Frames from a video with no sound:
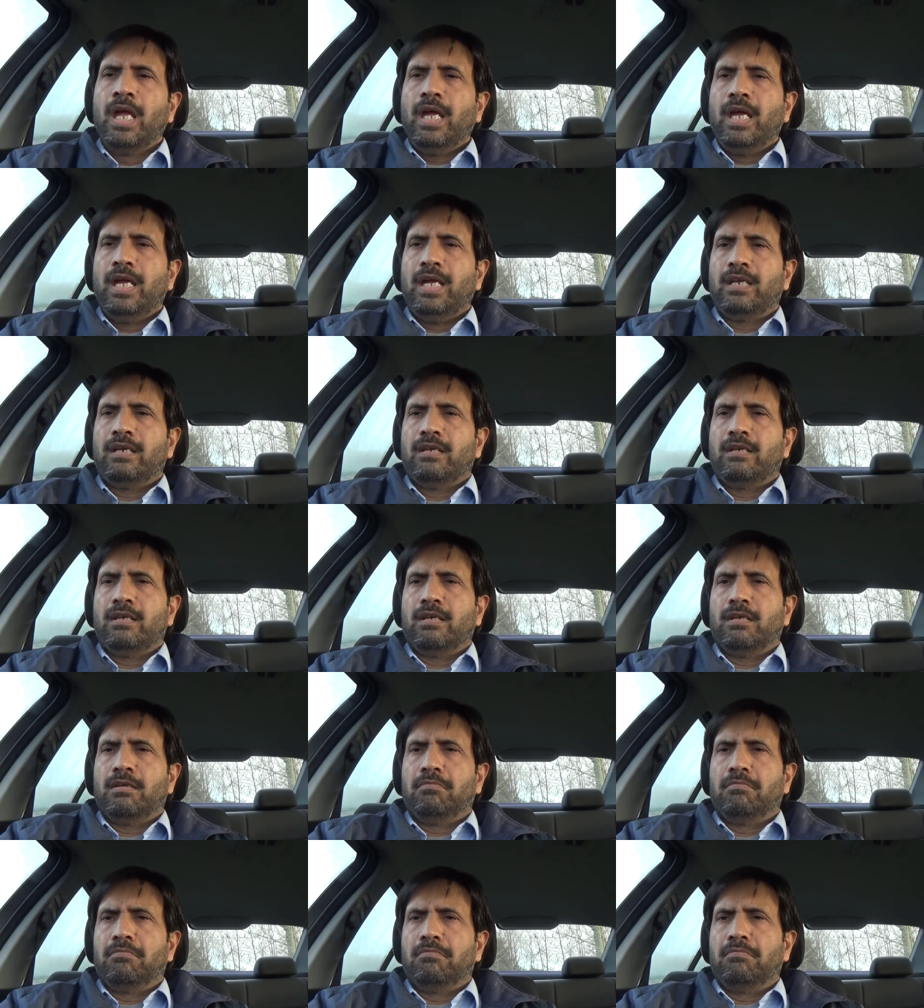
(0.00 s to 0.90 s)
and
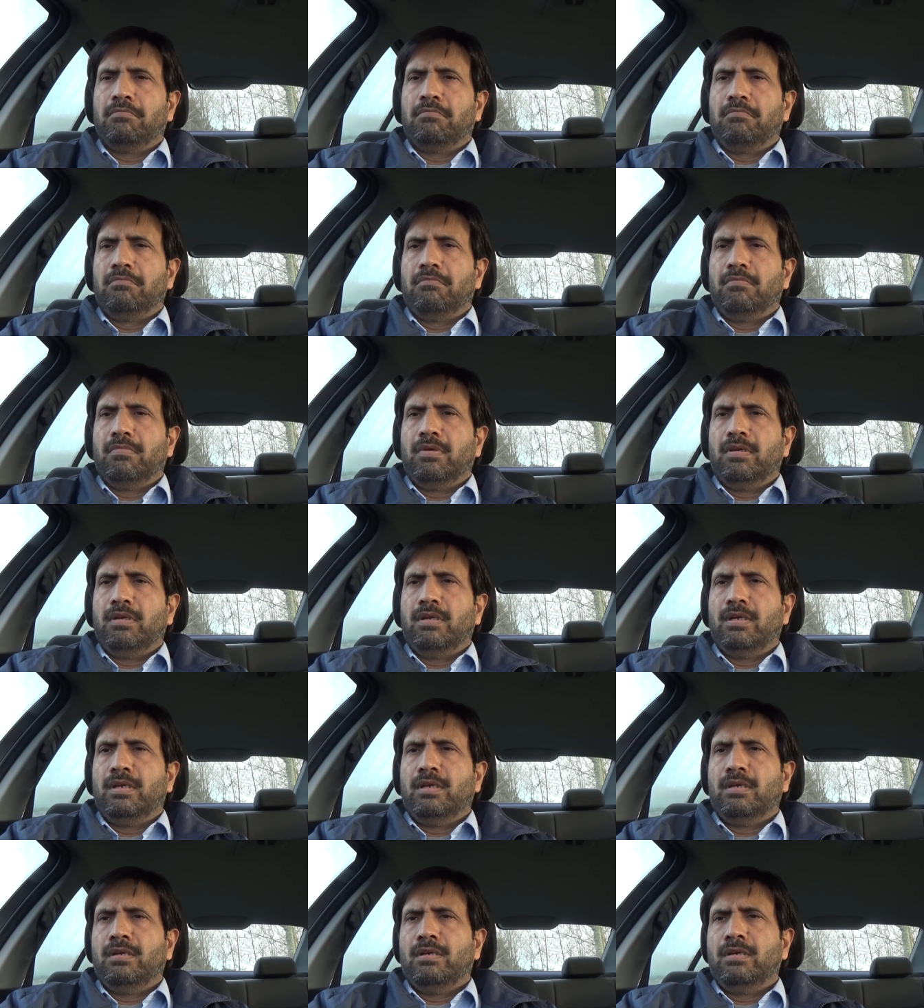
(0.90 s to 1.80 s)
uh,
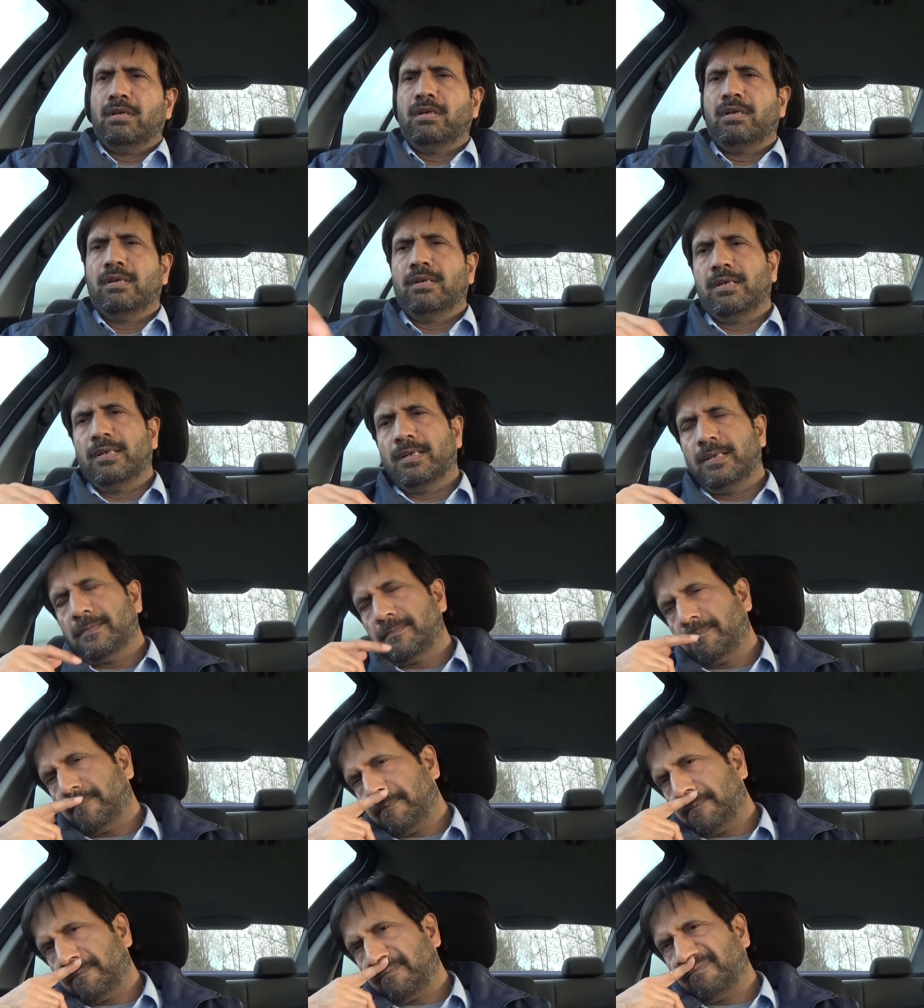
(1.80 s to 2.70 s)
uh
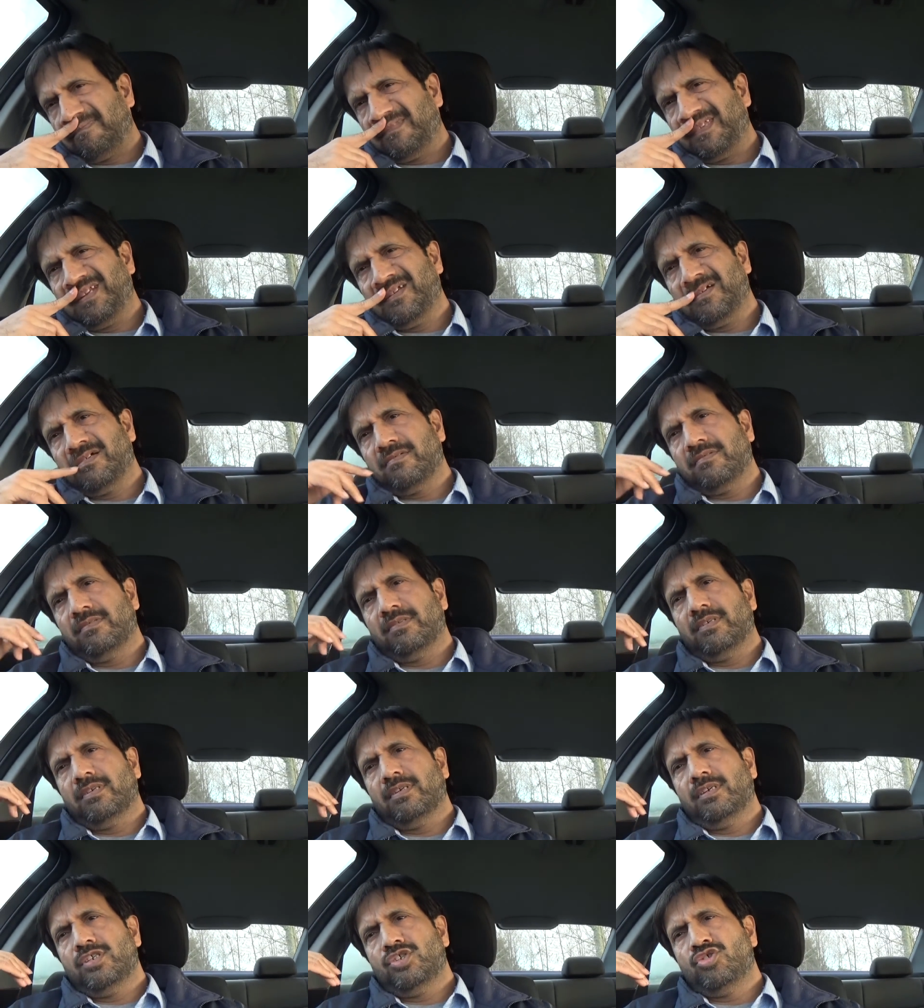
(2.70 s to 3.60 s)
you know
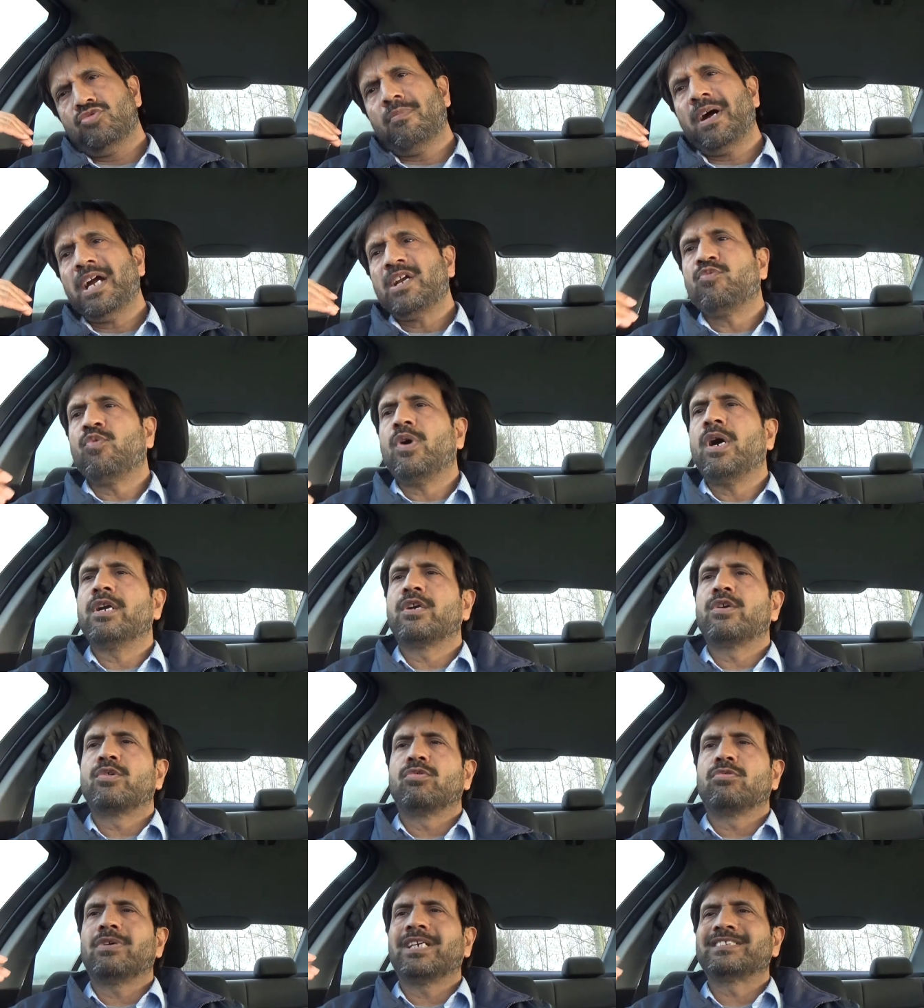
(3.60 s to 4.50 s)
you might
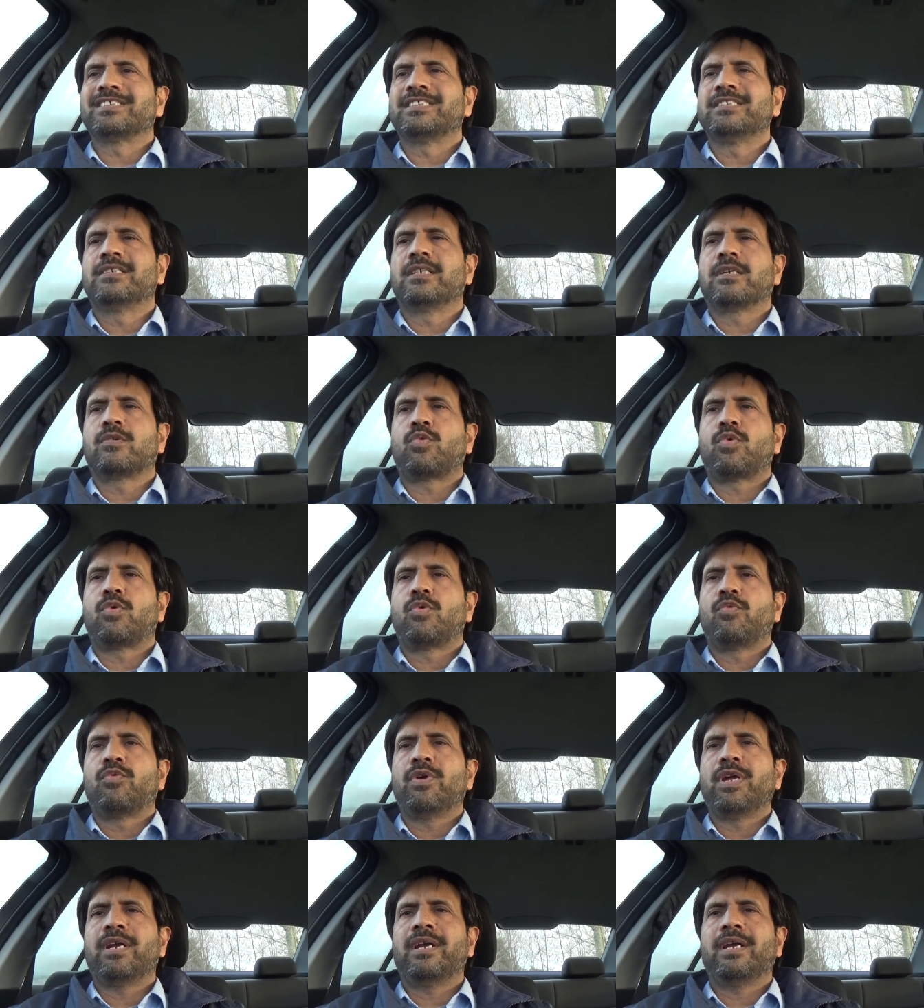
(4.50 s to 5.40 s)
want to consider
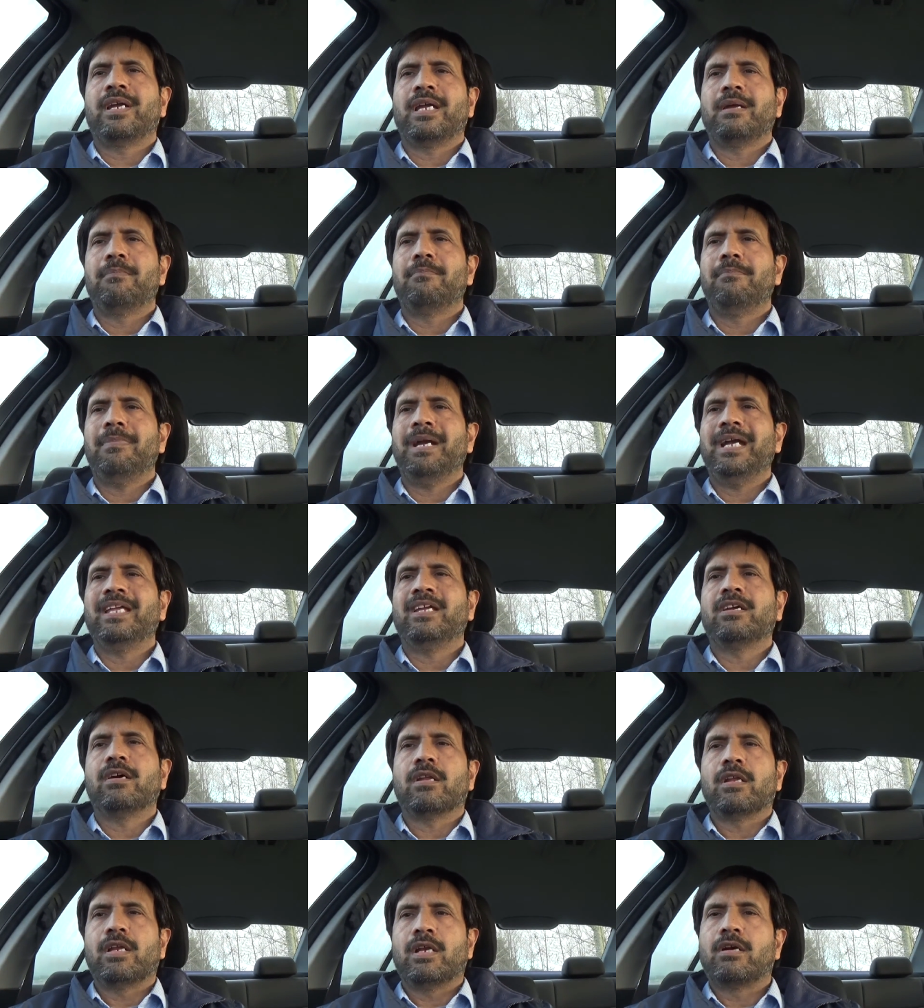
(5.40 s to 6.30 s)
wearing a
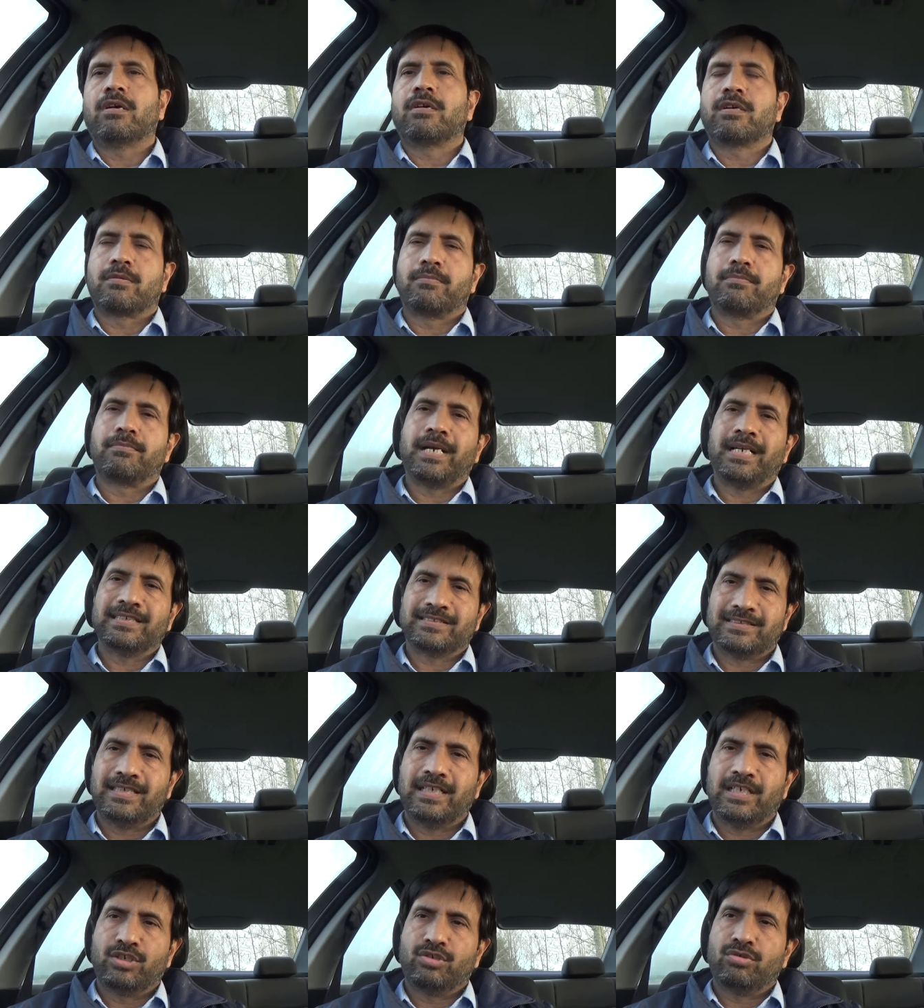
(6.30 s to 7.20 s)
medical alert
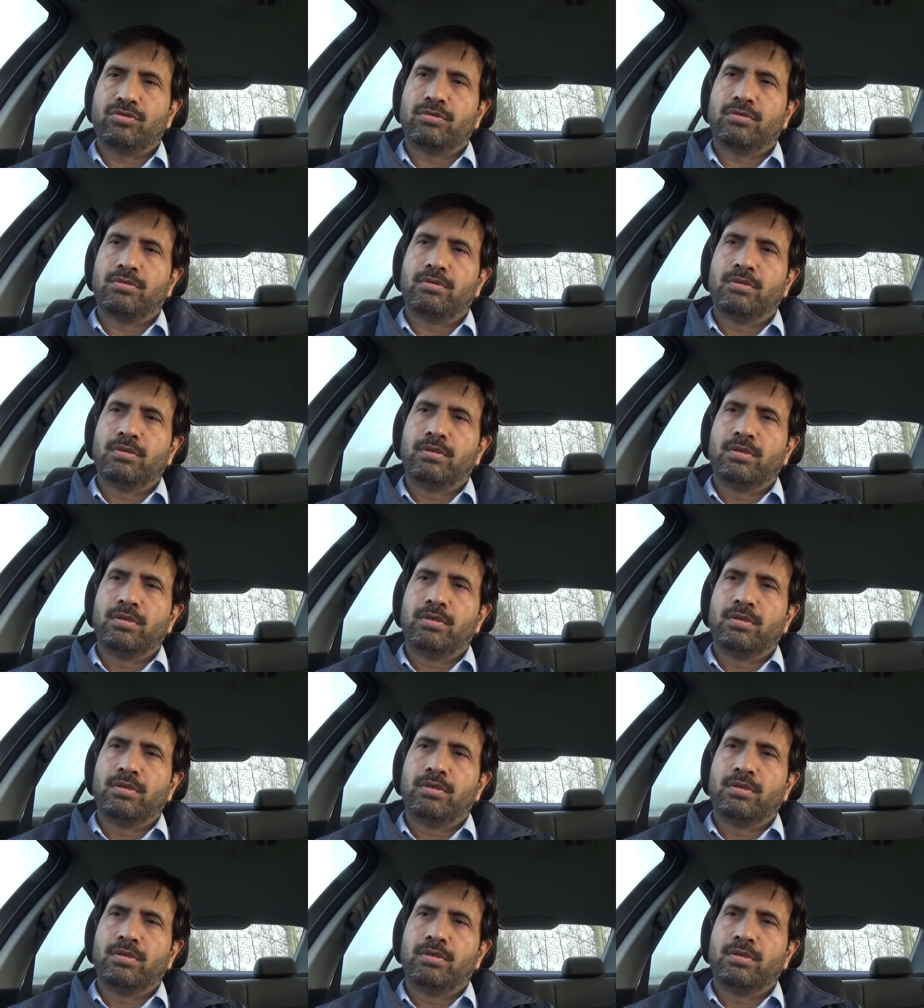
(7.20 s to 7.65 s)
bracelet, you know,